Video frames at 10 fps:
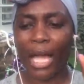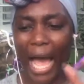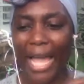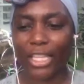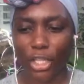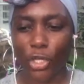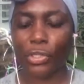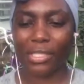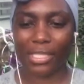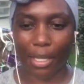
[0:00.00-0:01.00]
I
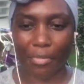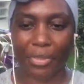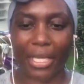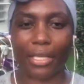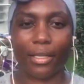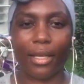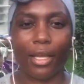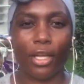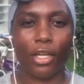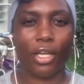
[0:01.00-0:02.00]
learn something
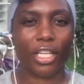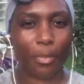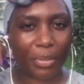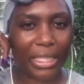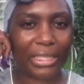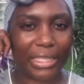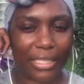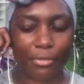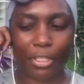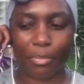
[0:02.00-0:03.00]
completely
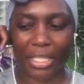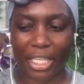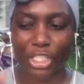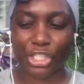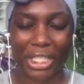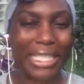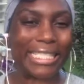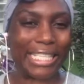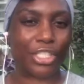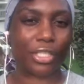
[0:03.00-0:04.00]
different because she
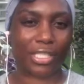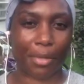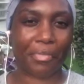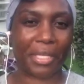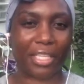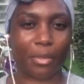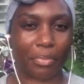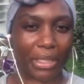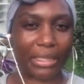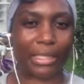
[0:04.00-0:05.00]
teaches something
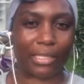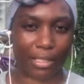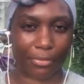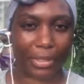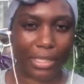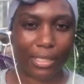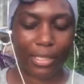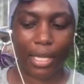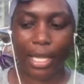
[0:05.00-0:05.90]
completely different